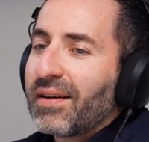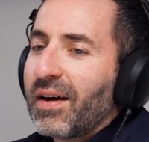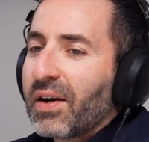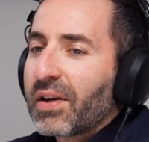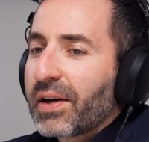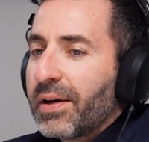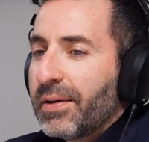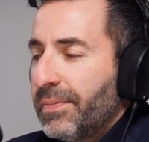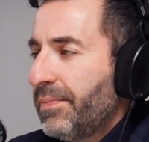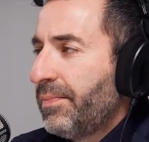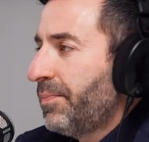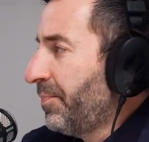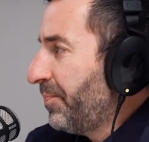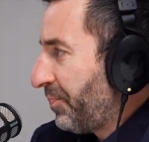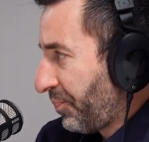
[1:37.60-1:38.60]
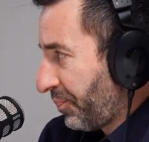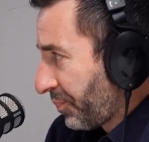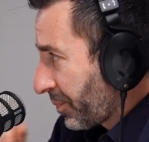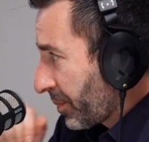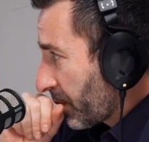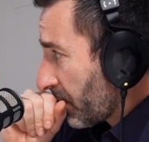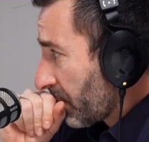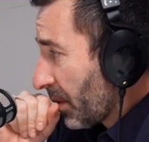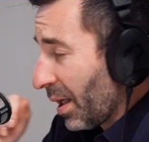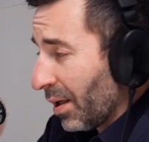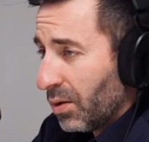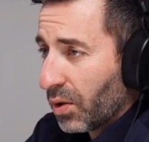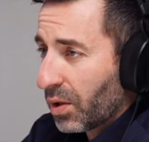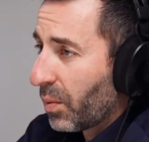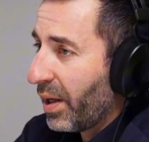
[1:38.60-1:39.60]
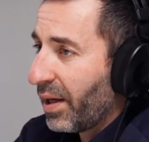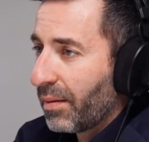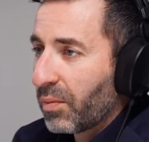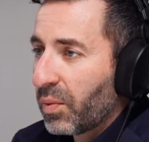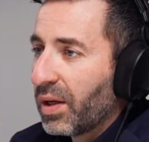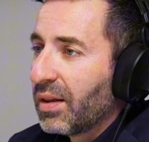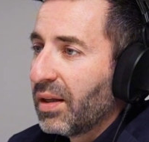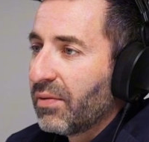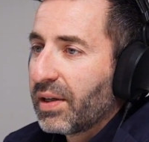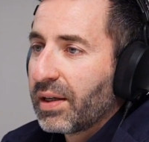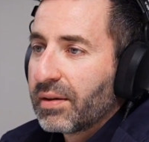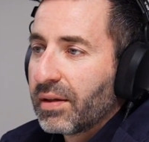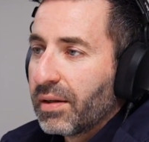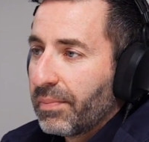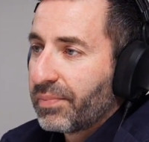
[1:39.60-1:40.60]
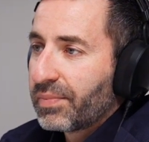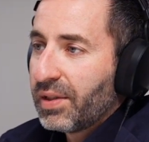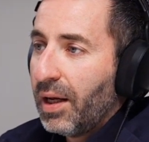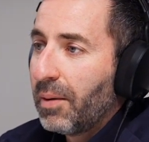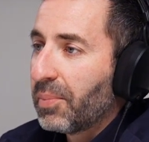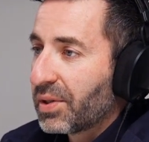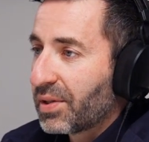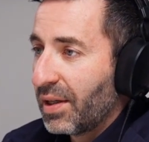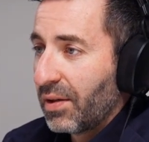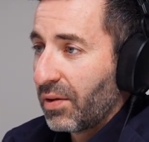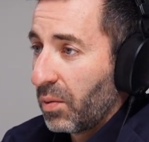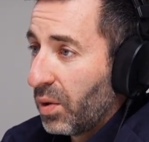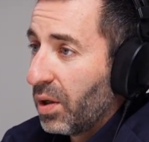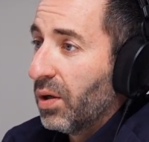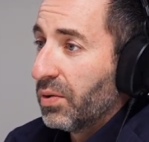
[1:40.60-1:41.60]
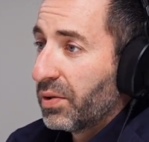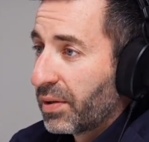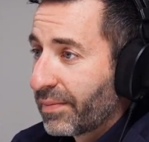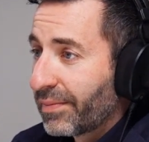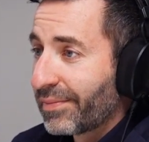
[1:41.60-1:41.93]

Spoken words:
And I go, look, we're living in the 10% of the world,